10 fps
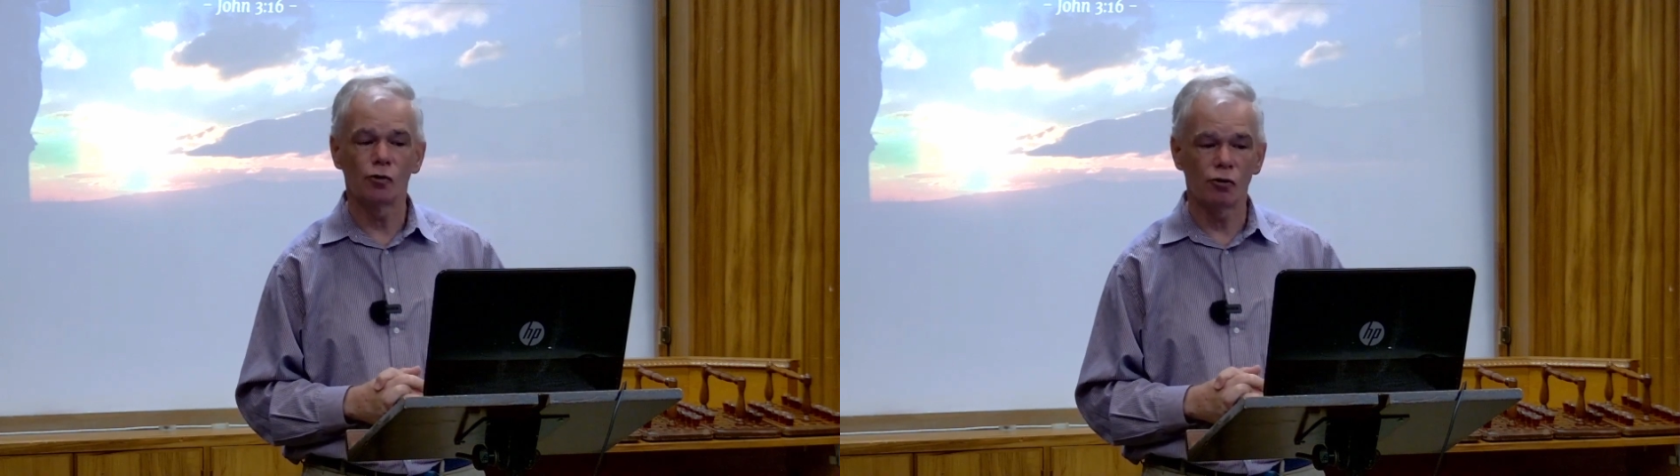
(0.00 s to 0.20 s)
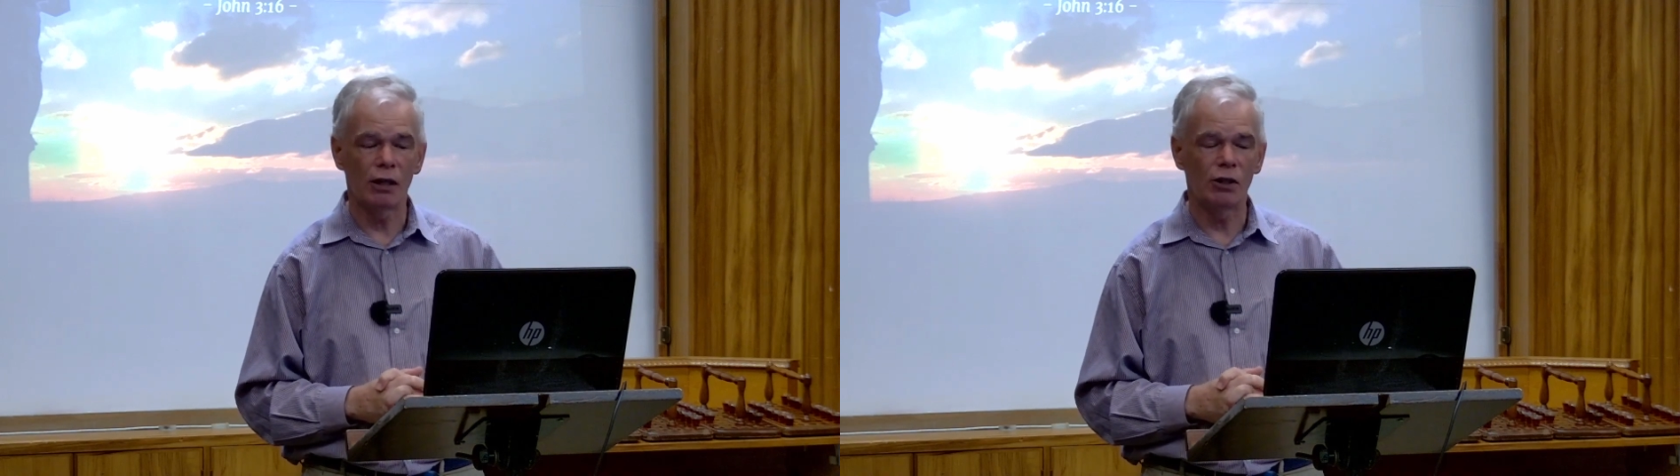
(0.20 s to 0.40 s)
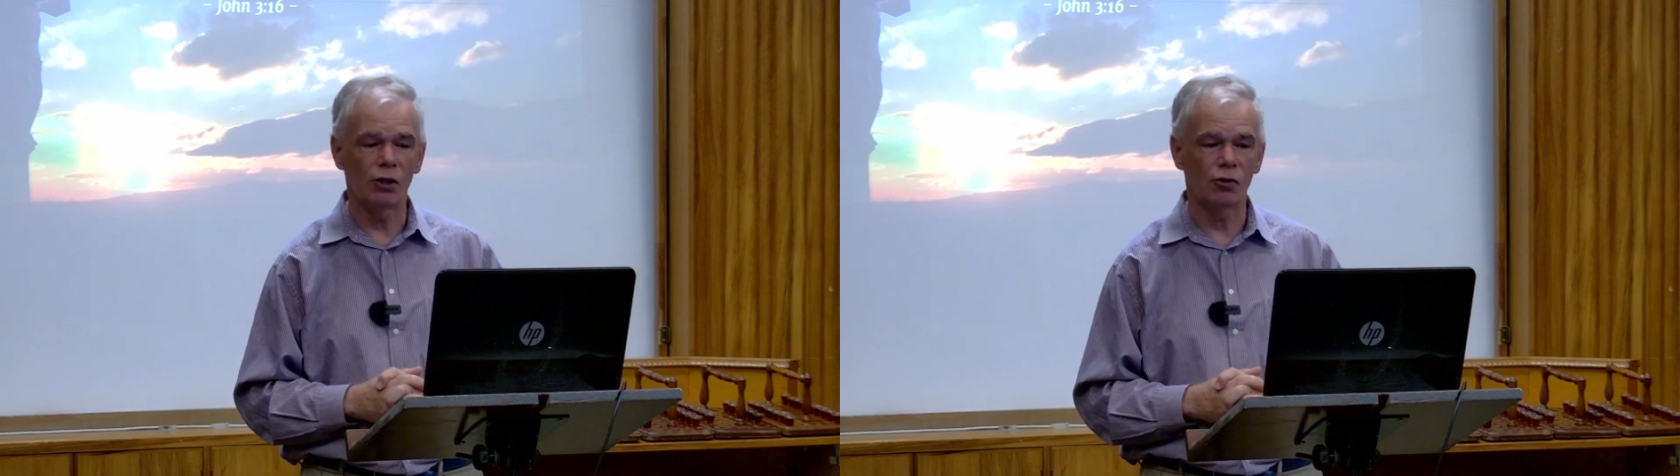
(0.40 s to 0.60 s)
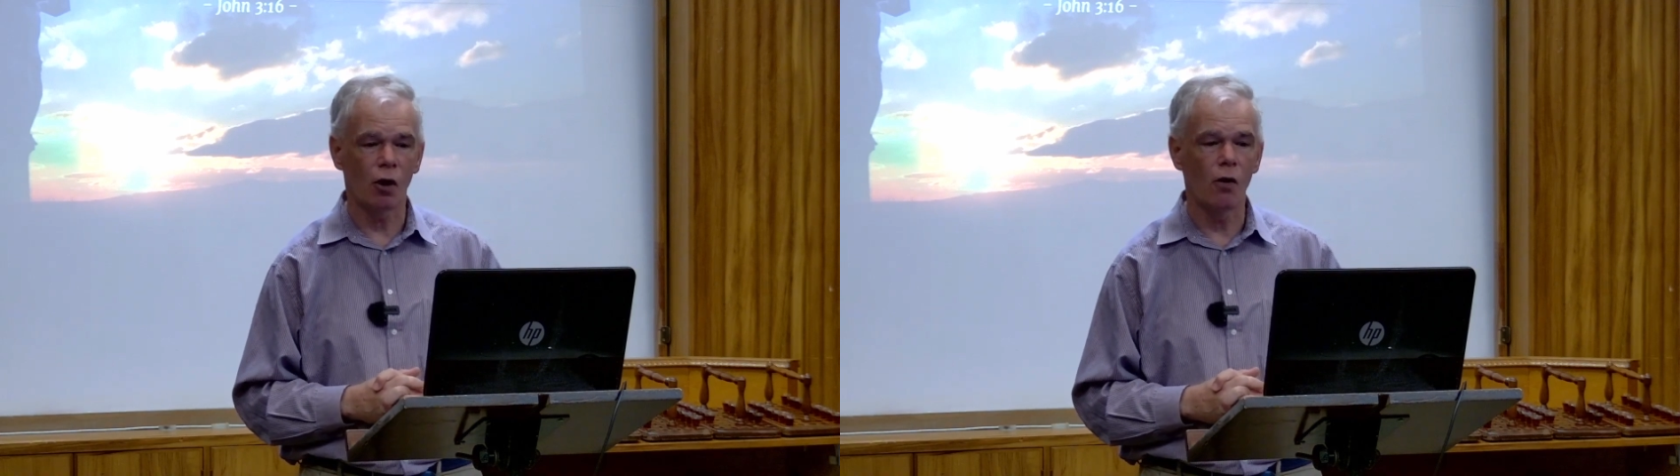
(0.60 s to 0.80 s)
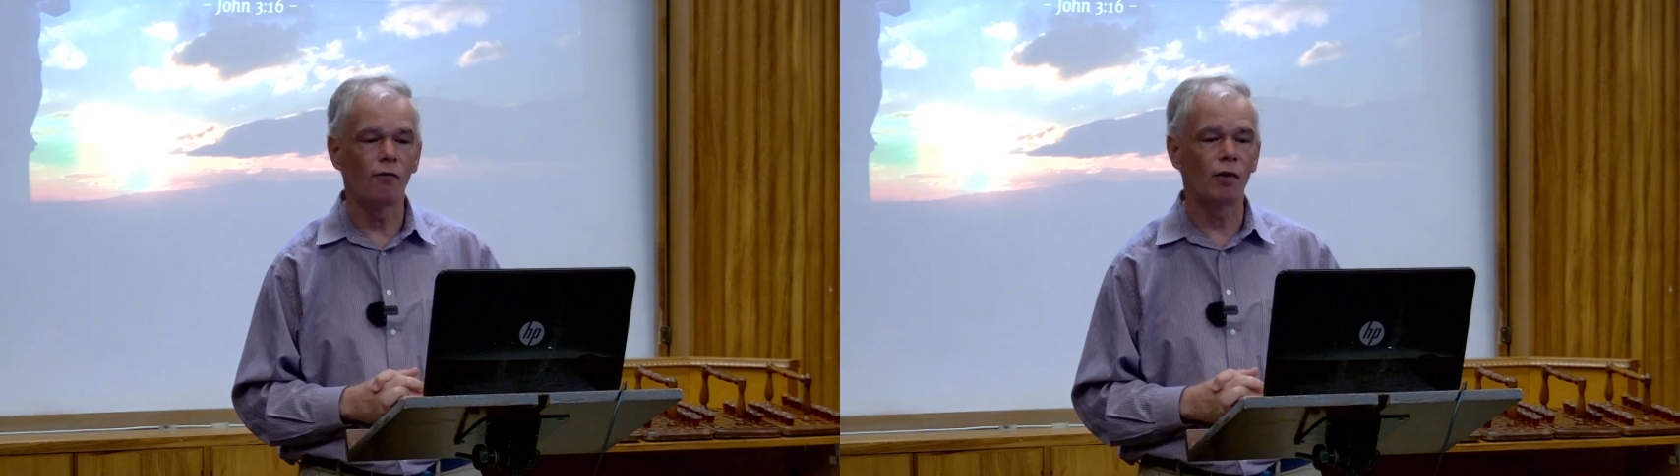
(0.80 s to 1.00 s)
treasure
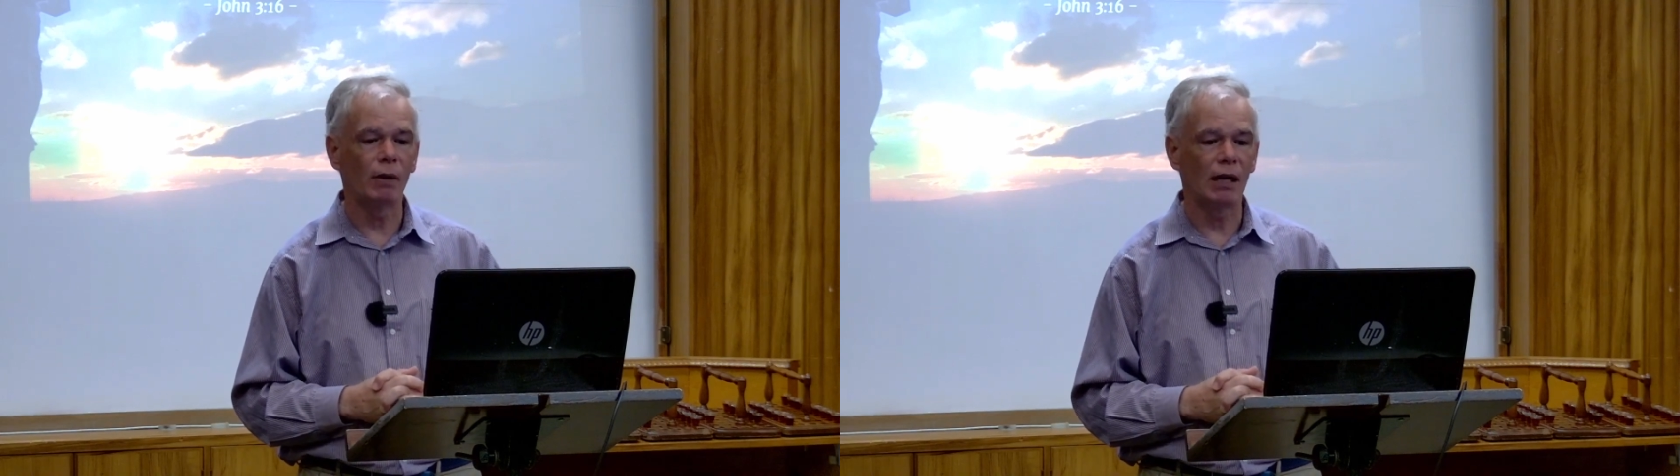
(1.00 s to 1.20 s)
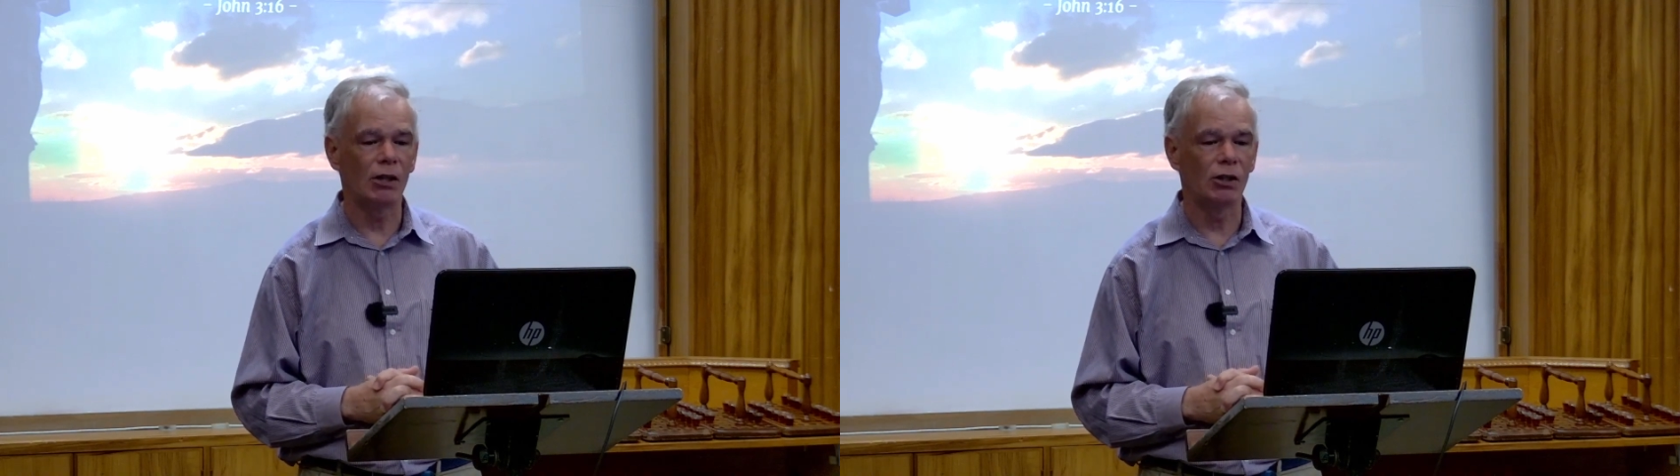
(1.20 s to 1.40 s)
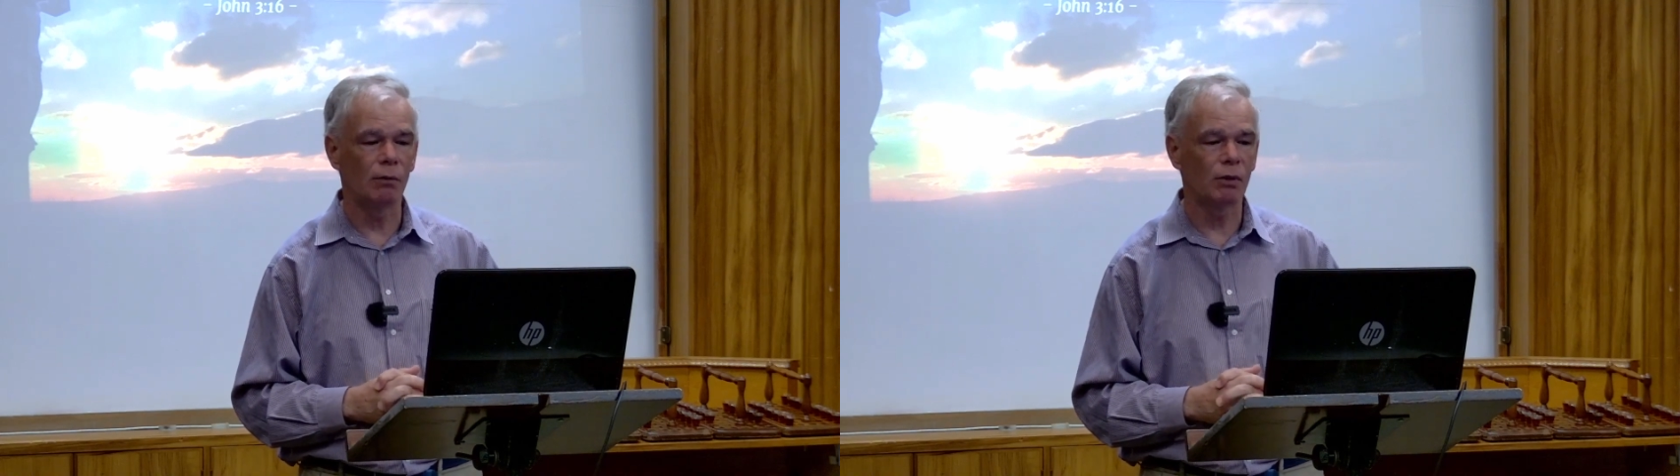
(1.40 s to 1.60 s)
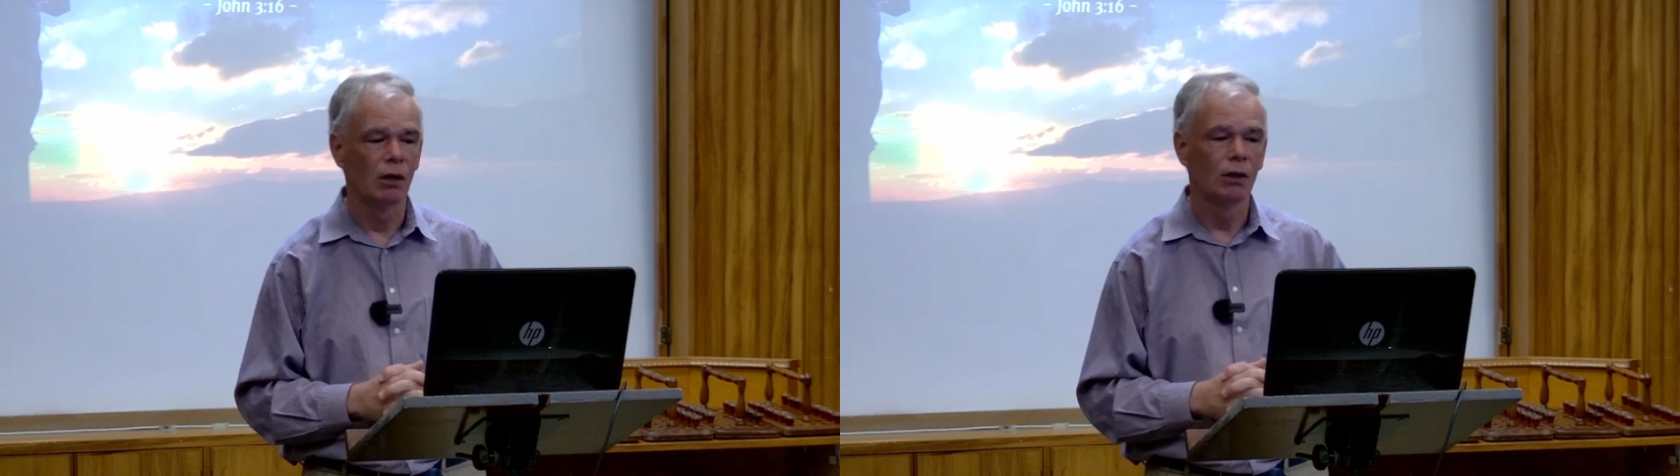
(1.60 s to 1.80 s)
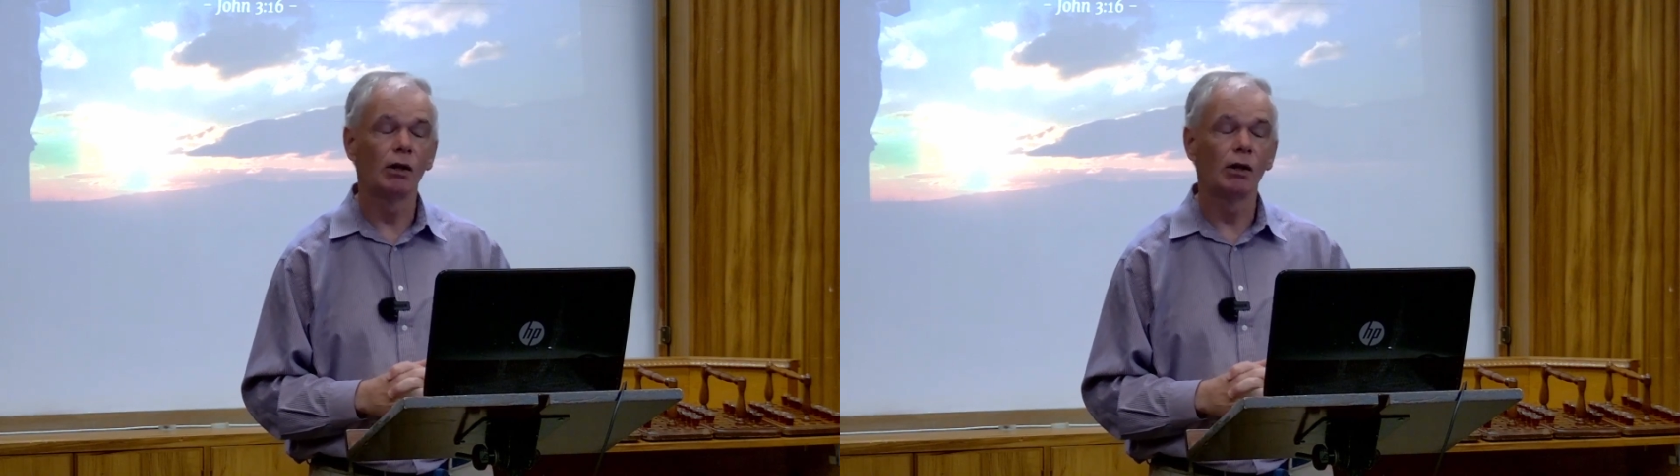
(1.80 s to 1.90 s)
trove from Egypt,